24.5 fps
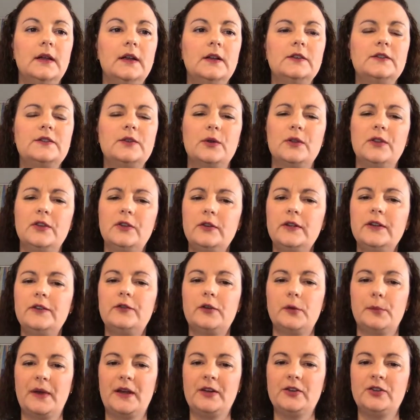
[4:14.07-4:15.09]
So a little
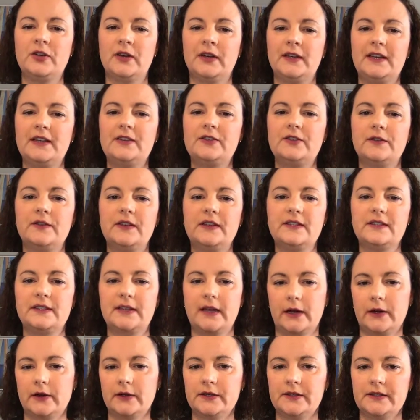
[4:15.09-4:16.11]
information on each of these
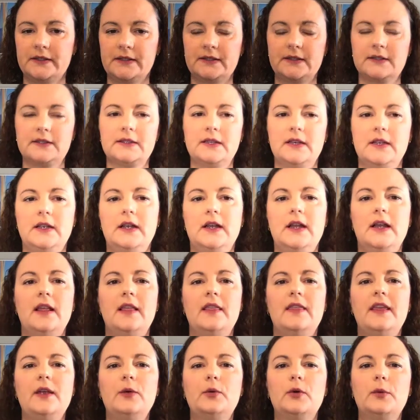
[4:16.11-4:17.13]
garrisons.
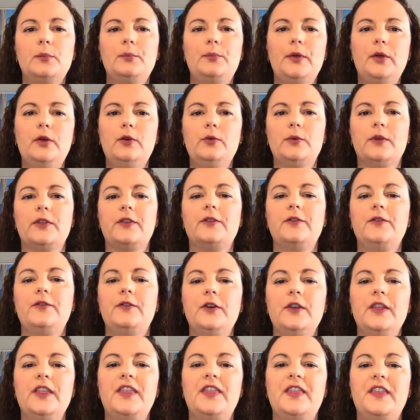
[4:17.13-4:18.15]
They were built with
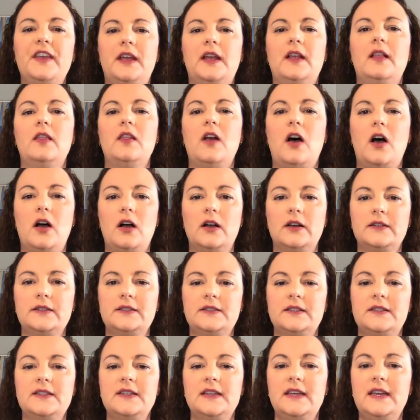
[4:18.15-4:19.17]
foot-thick
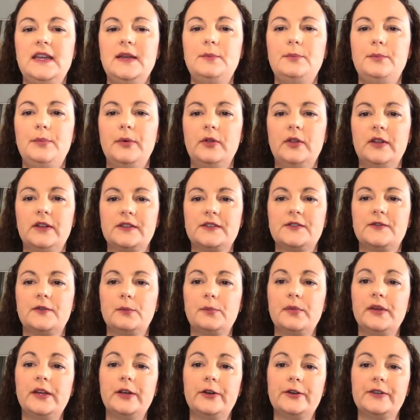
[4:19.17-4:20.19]
logs to keep bullets from
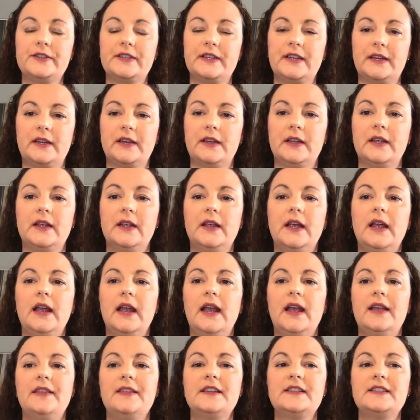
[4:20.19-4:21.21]
piercing.
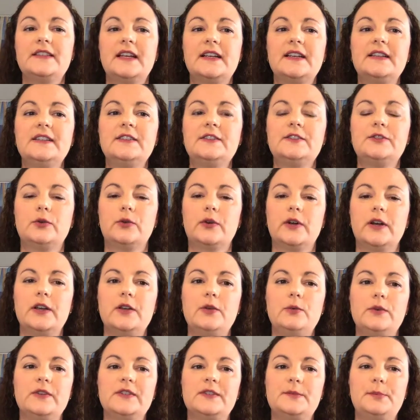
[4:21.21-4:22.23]
And the second story
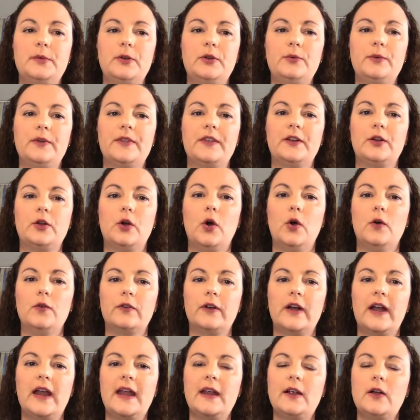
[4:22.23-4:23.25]
was built with an
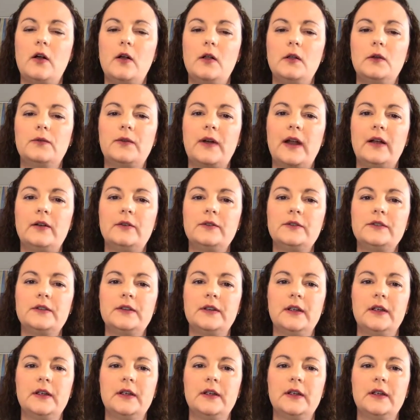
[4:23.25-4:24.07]
overhang all around,